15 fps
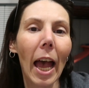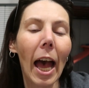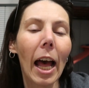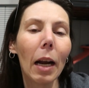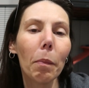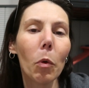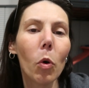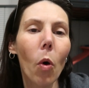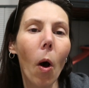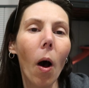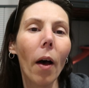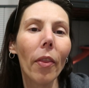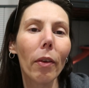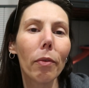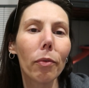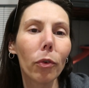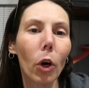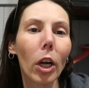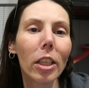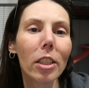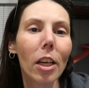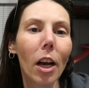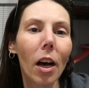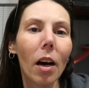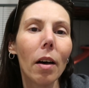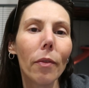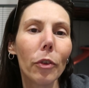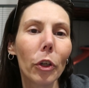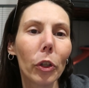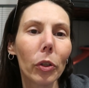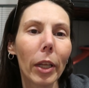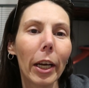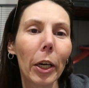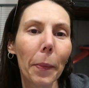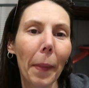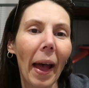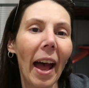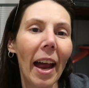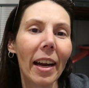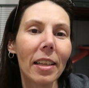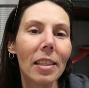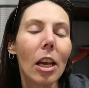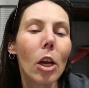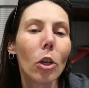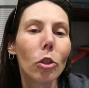animal on the front of your litter bags.